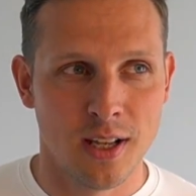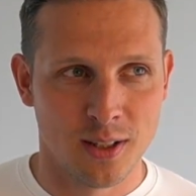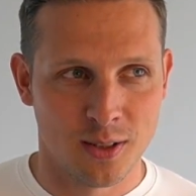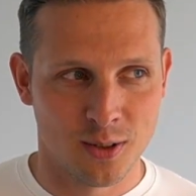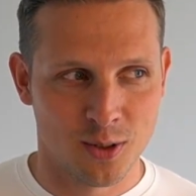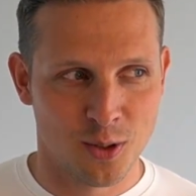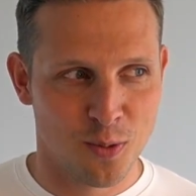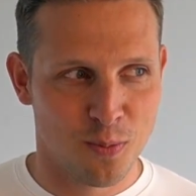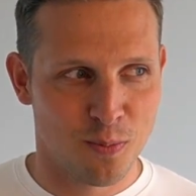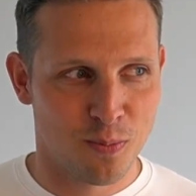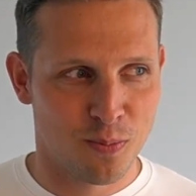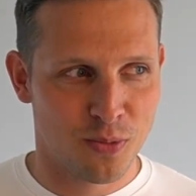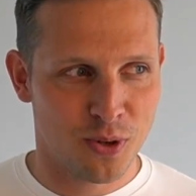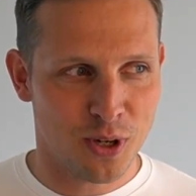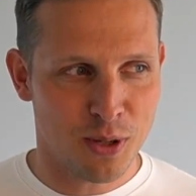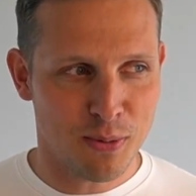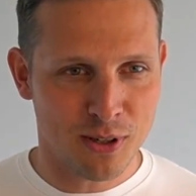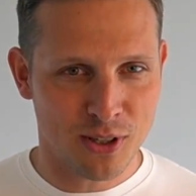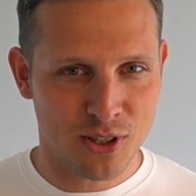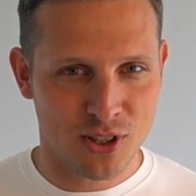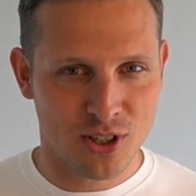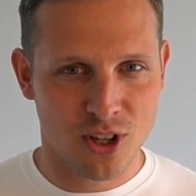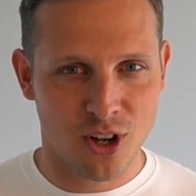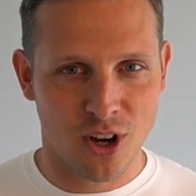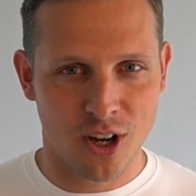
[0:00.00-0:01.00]
So pretty
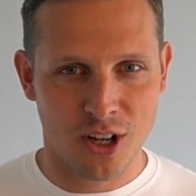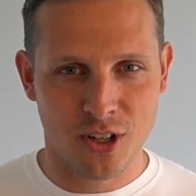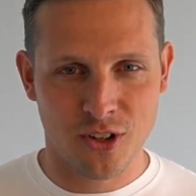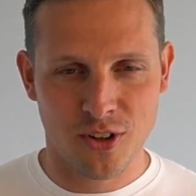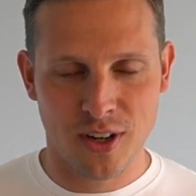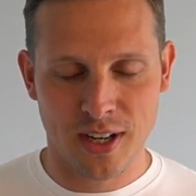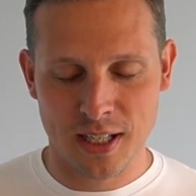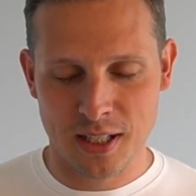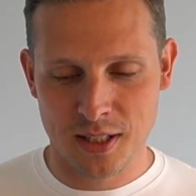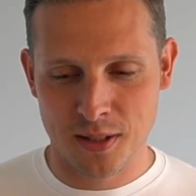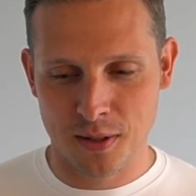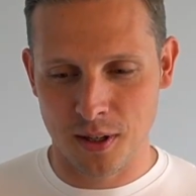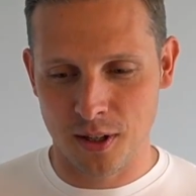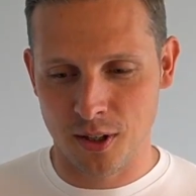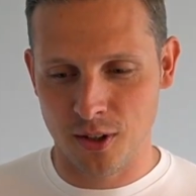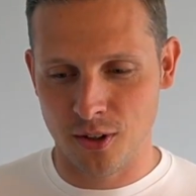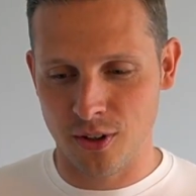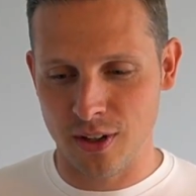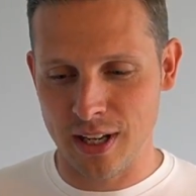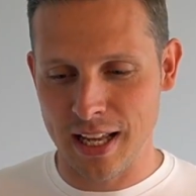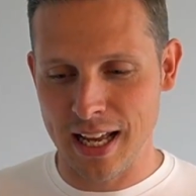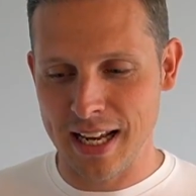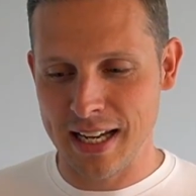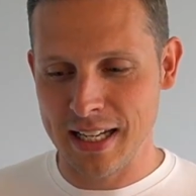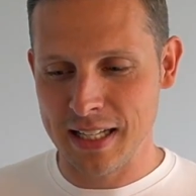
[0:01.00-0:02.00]
much Skytrax
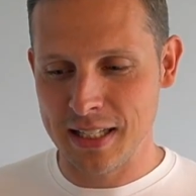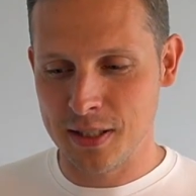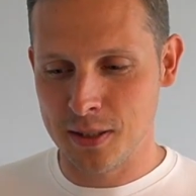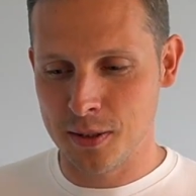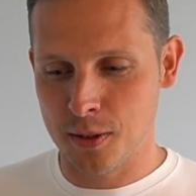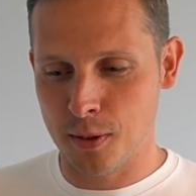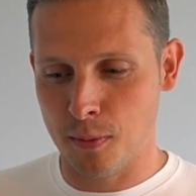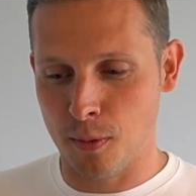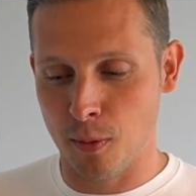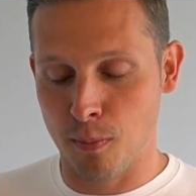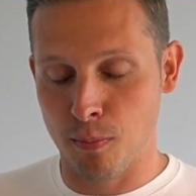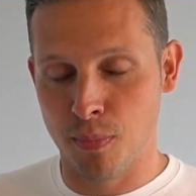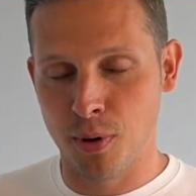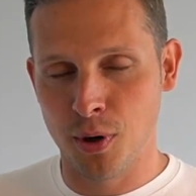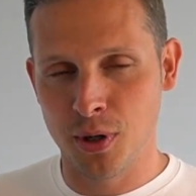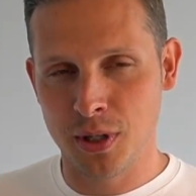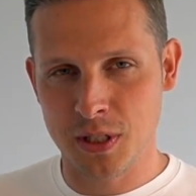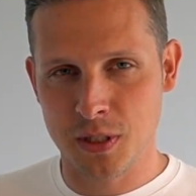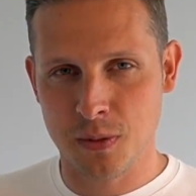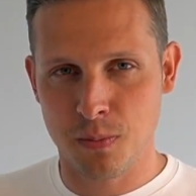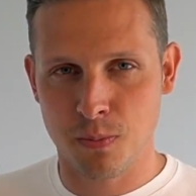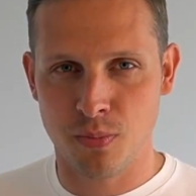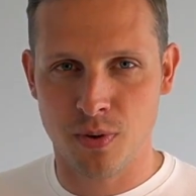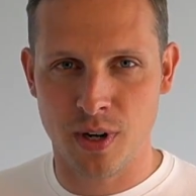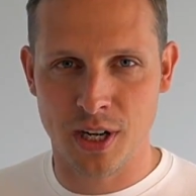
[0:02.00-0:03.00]
creates or
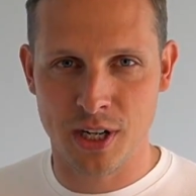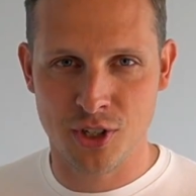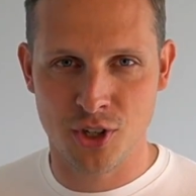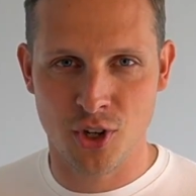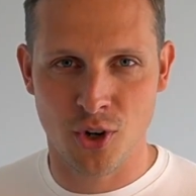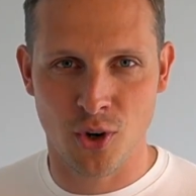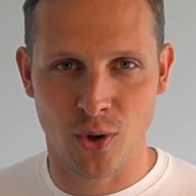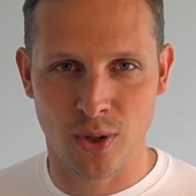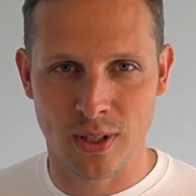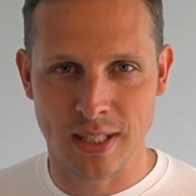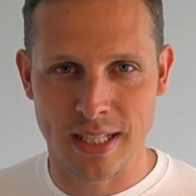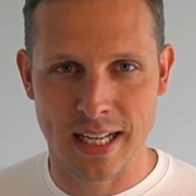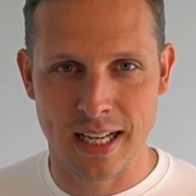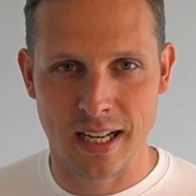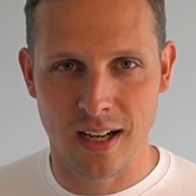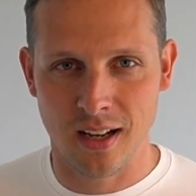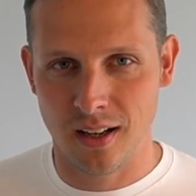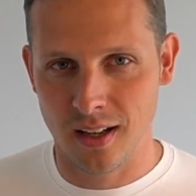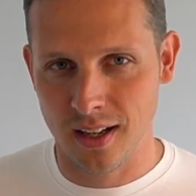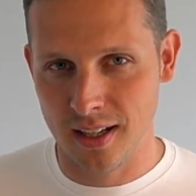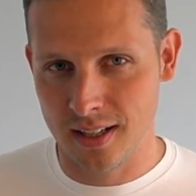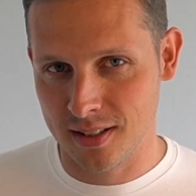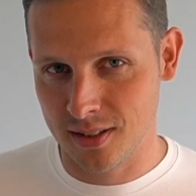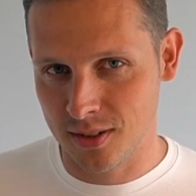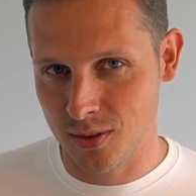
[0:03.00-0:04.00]
puts pressure on the
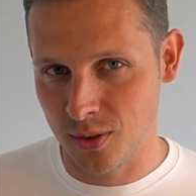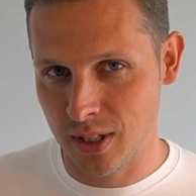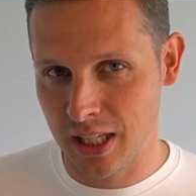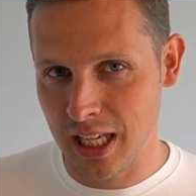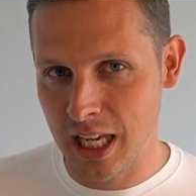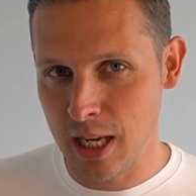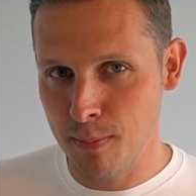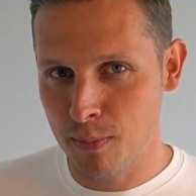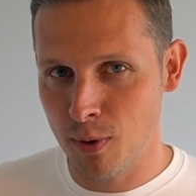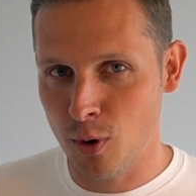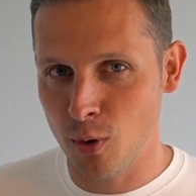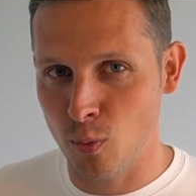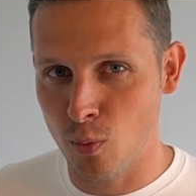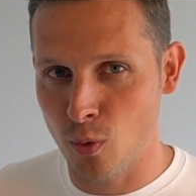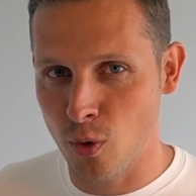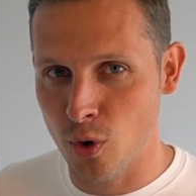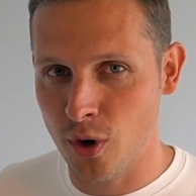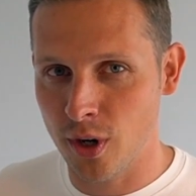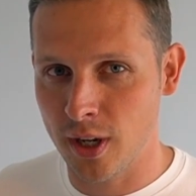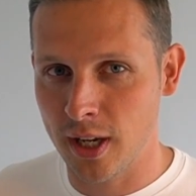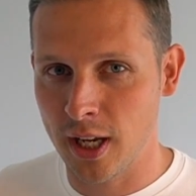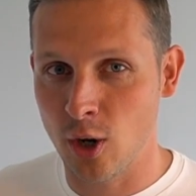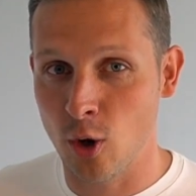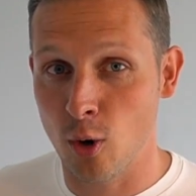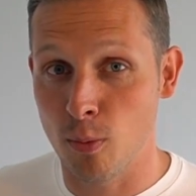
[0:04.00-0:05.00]
airlines to keep on
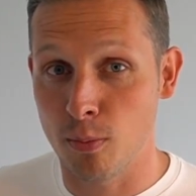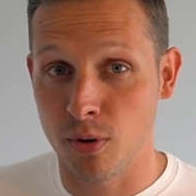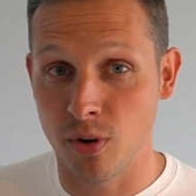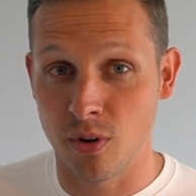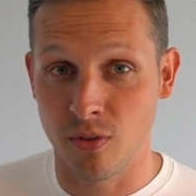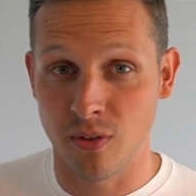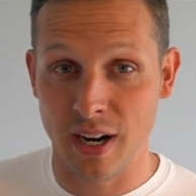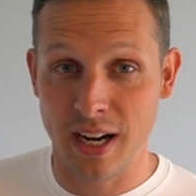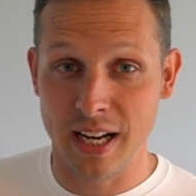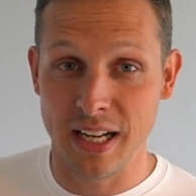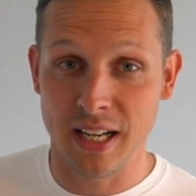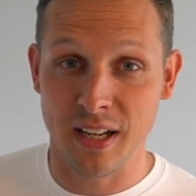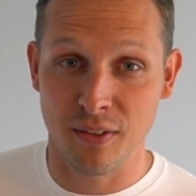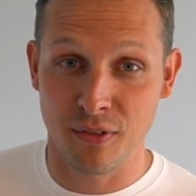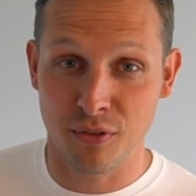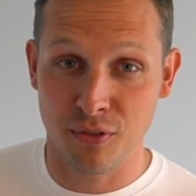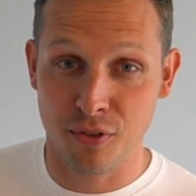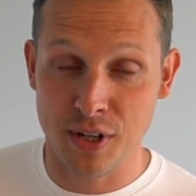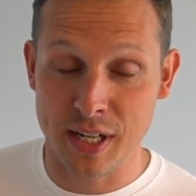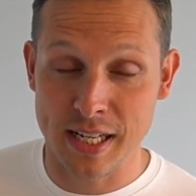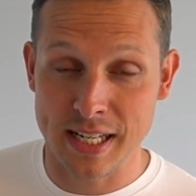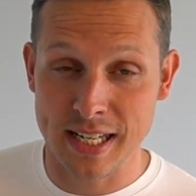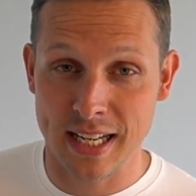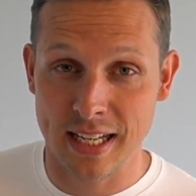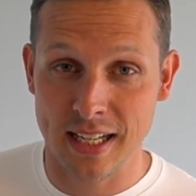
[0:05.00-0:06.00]
working or providing
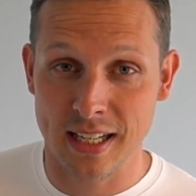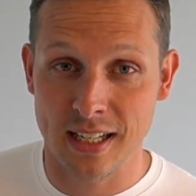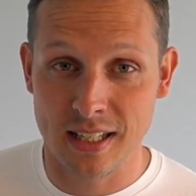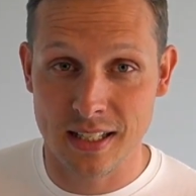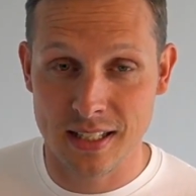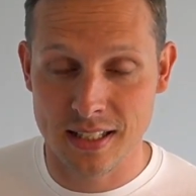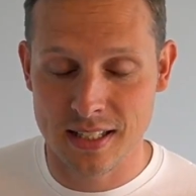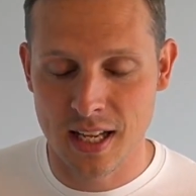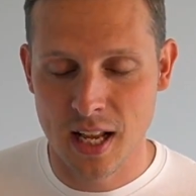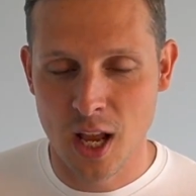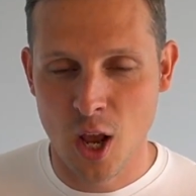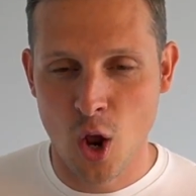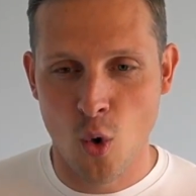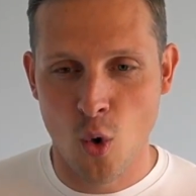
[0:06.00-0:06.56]
free tickets